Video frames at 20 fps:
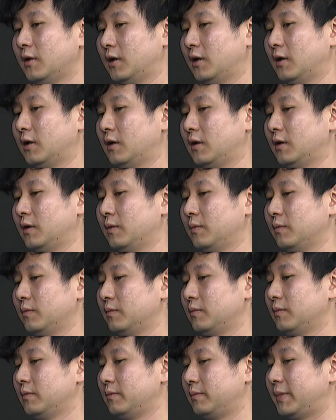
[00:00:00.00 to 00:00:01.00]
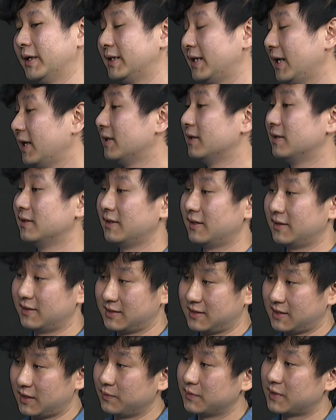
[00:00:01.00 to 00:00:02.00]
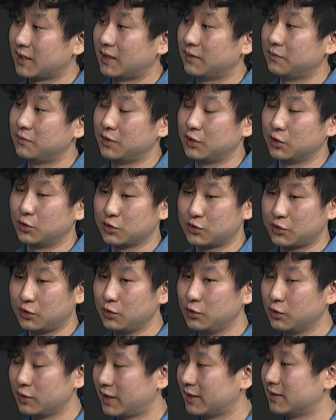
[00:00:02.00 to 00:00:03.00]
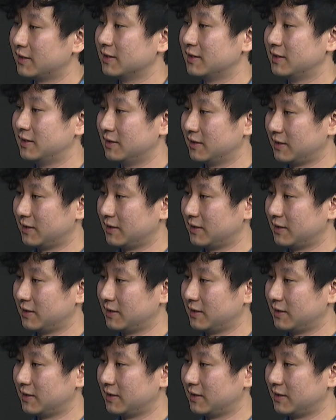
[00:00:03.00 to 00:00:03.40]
But yet at the same time, we also look at the